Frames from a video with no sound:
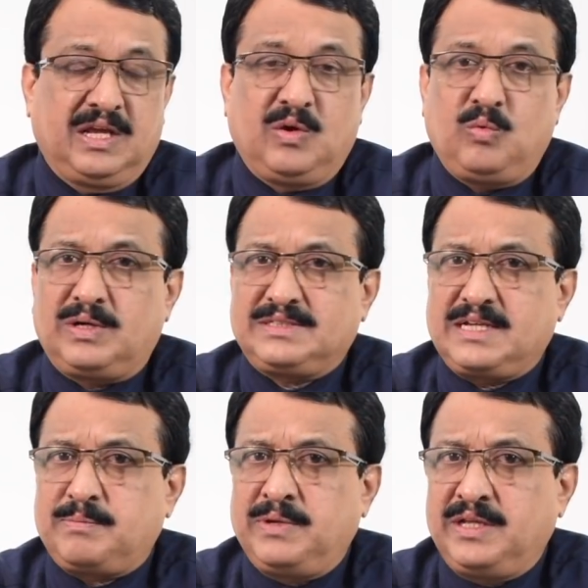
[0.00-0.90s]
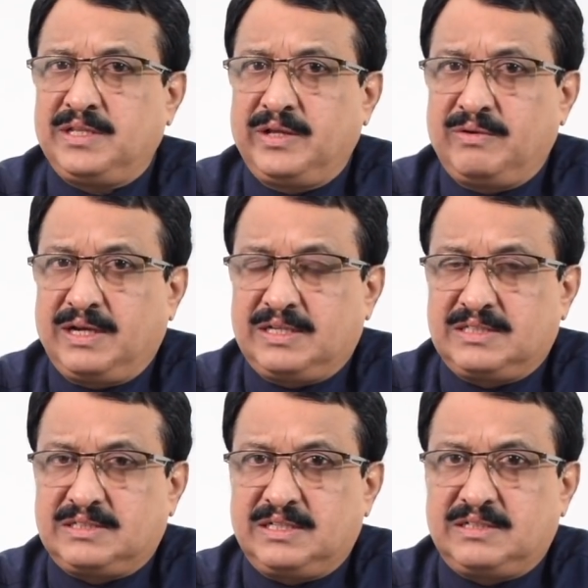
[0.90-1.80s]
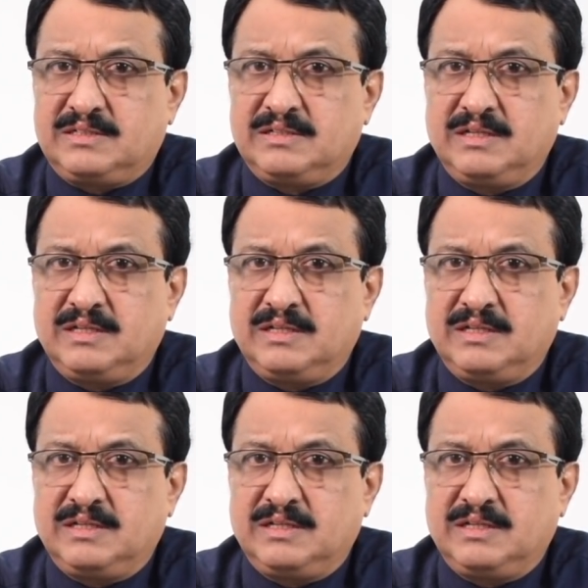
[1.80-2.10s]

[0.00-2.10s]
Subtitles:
What's happening in the United States?